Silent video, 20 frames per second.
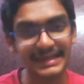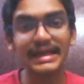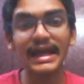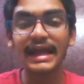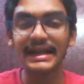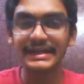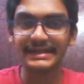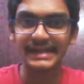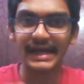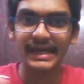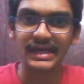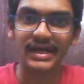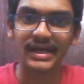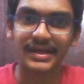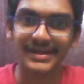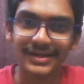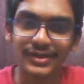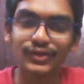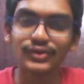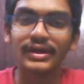In an entire
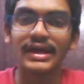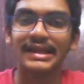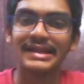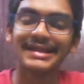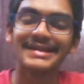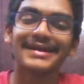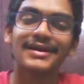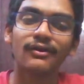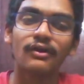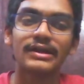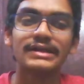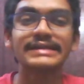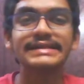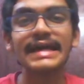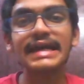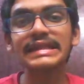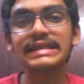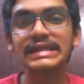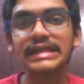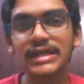country together they are called as
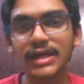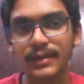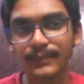ethnic